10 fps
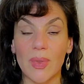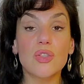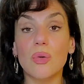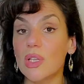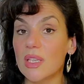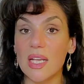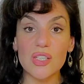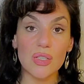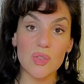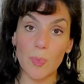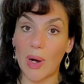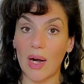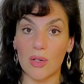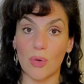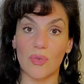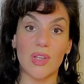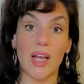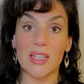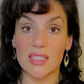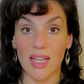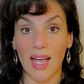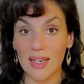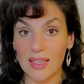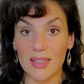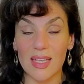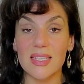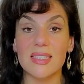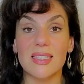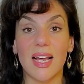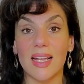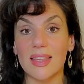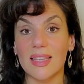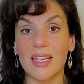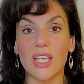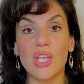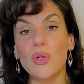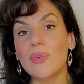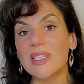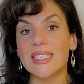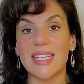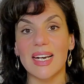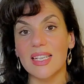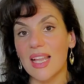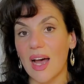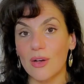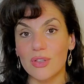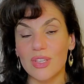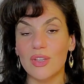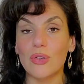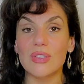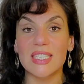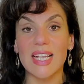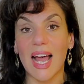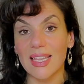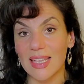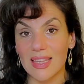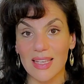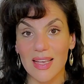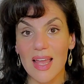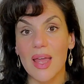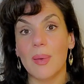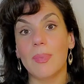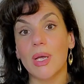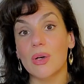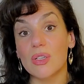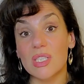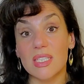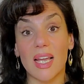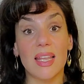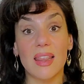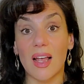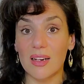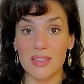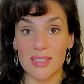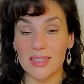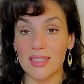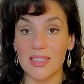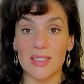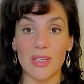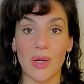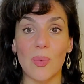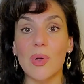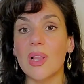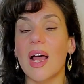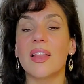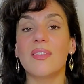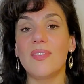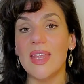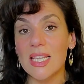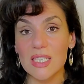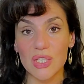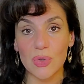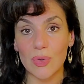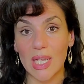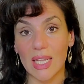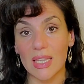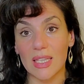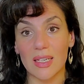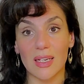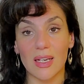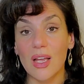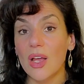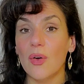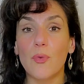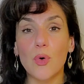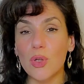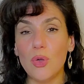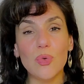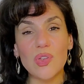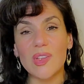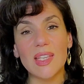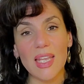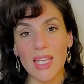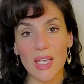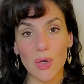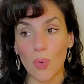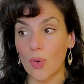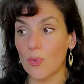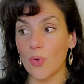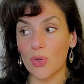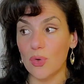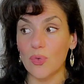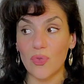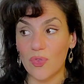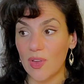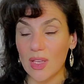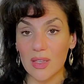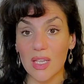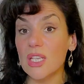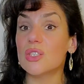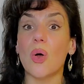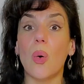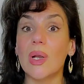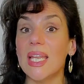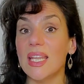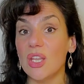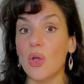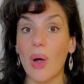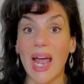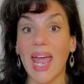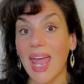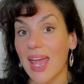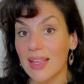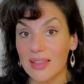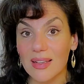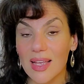So the dangerous part of the gaslighting is that you will start doubting your sanity, because a narcissist will convince you that what you think or what you feel, it's only in your head.